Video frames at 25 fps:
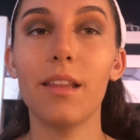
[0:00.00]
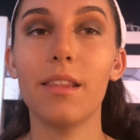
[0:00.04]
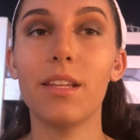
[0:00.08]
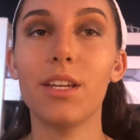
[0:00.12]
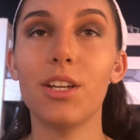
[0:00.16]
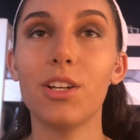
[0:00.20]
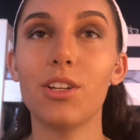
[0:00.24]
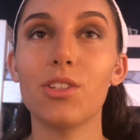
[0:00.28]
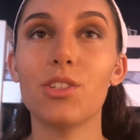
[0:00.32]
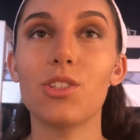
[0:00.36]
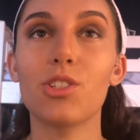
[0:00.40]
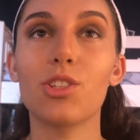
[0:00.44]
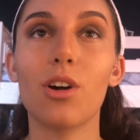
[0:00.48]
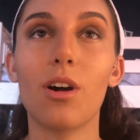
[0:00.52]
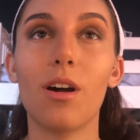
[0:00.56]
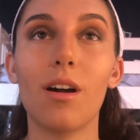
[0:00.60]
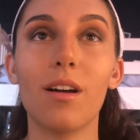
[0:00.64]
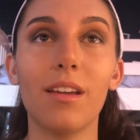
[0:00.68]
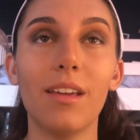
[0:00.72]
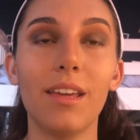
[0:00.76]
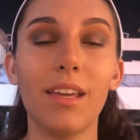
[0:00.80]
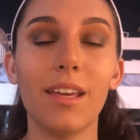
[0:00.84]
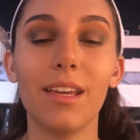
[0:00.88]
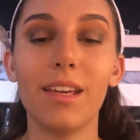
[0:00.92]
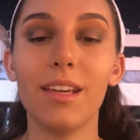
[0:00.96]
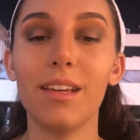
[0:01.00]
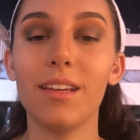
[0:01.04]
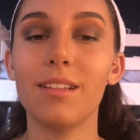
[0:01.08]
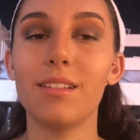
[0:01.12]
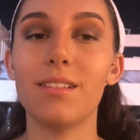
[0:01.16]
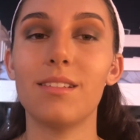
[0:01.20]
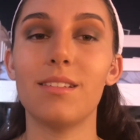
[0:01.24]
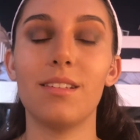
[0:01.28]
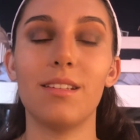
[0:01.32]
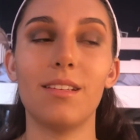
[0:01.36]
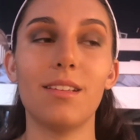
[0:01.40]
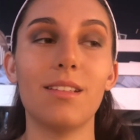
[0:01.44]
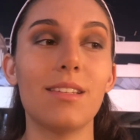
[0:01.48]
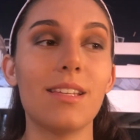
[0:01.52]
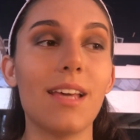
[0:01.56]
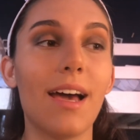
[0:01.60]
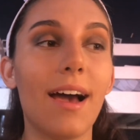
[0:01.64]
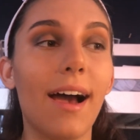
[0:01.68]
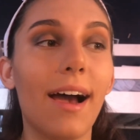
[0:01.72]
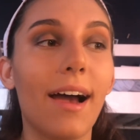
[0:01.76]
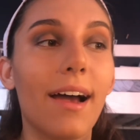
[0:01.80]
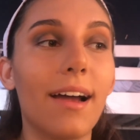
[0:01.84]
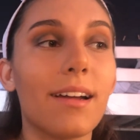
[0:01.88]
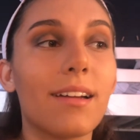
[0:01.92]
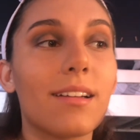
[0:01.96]
they hear us talking and see us
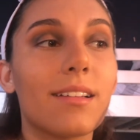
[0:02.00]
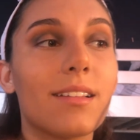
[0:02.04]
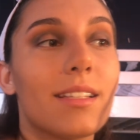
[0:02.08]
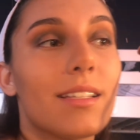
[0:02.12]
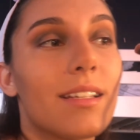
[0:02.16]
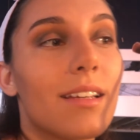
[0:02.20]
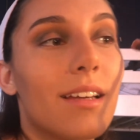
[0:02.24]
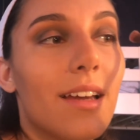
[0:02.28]
act,